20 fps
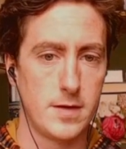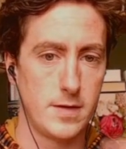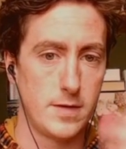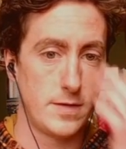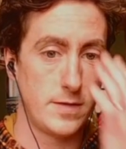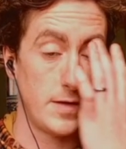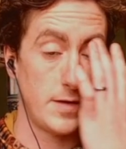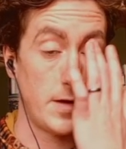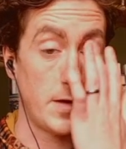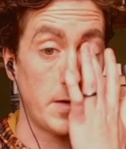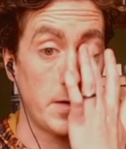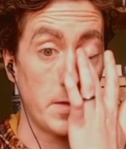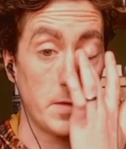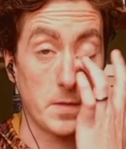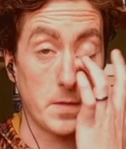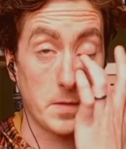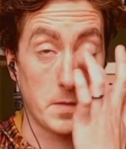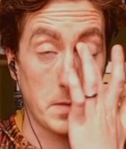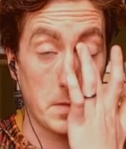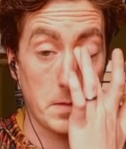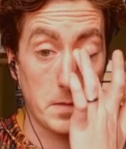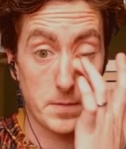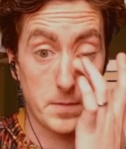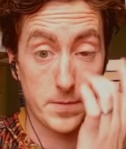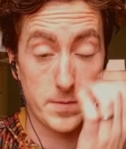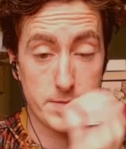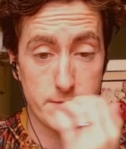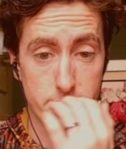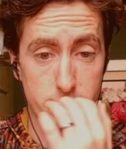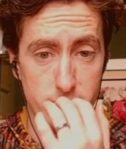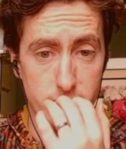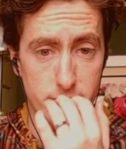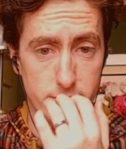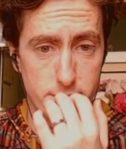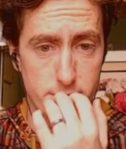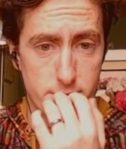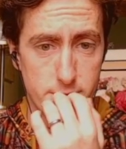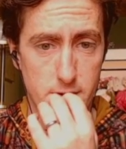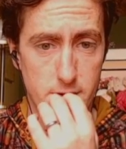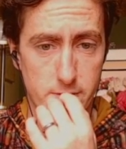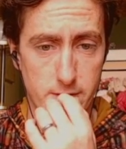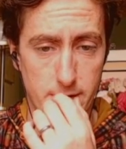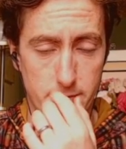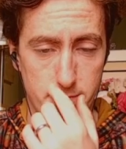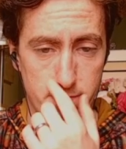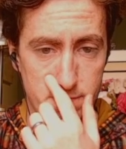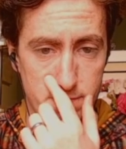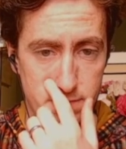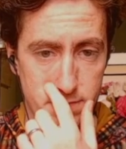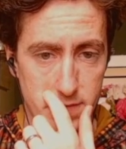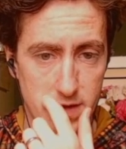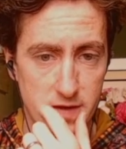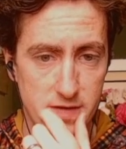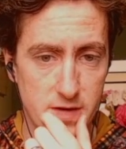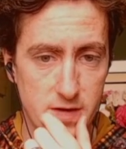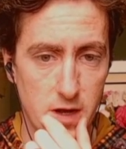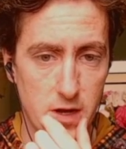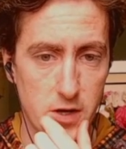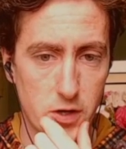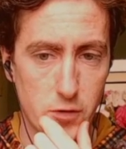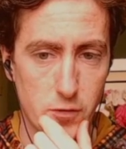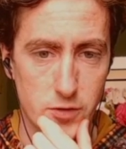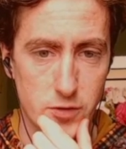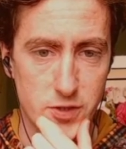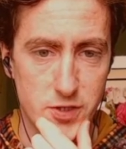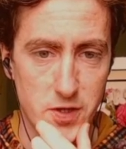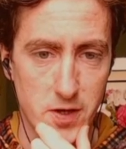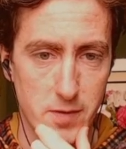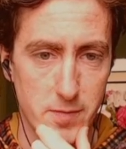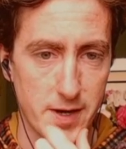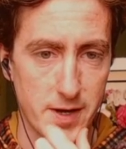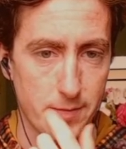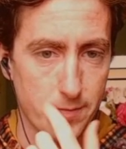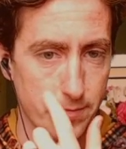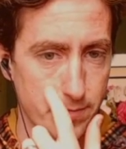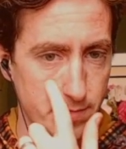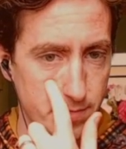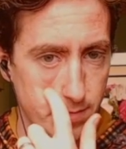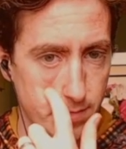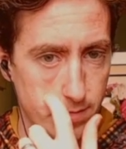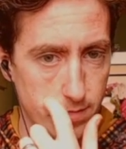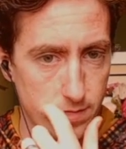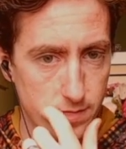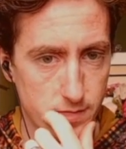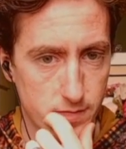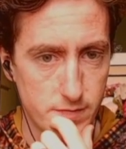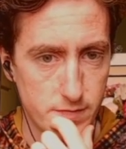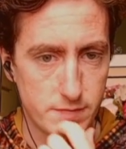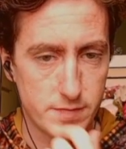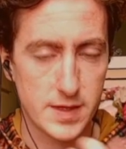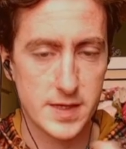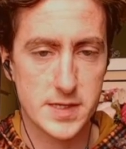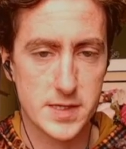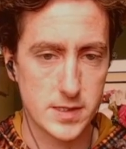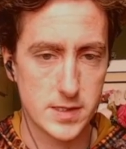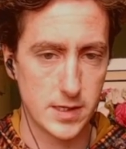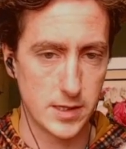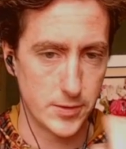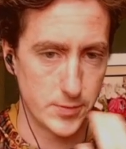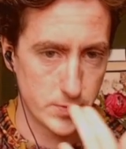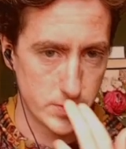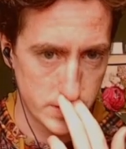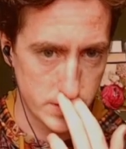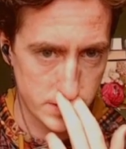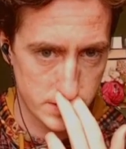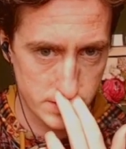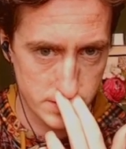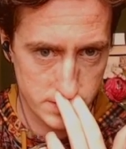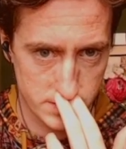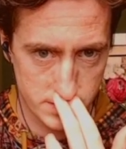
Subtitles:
So, okay, it's kind of crunch time here. This is loose.